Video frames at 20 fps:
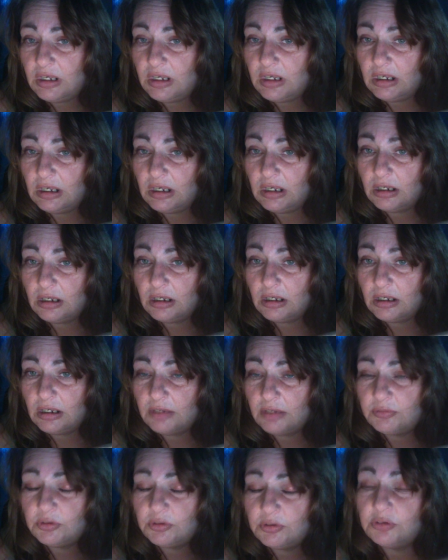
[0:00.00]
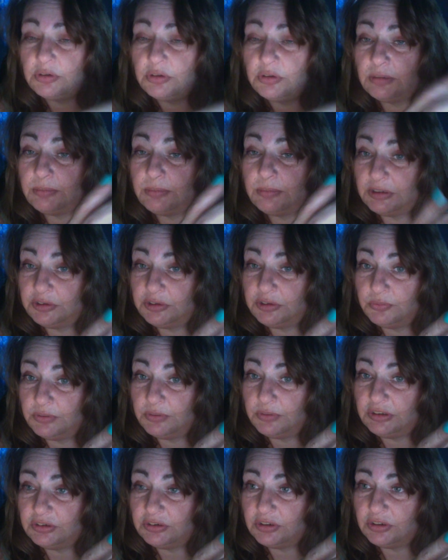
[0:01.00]
after doing a bunch of
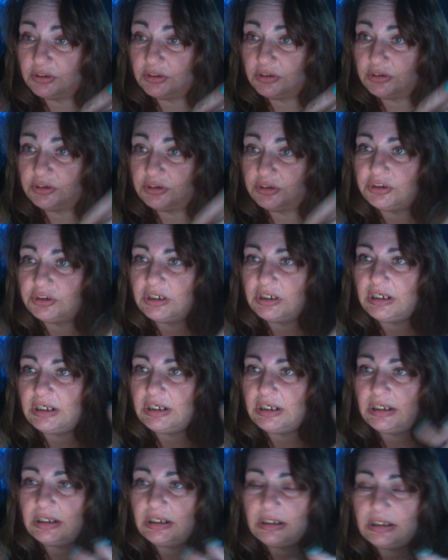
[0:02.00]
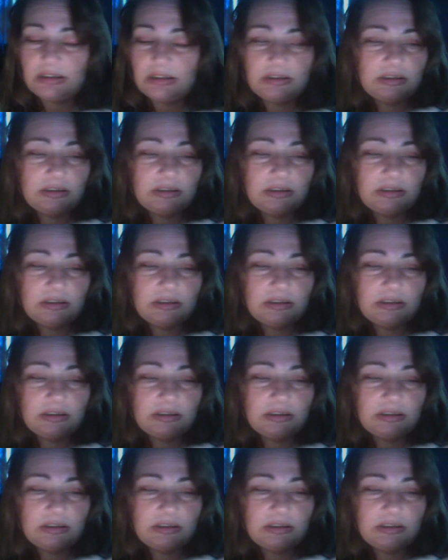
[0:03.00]
research, and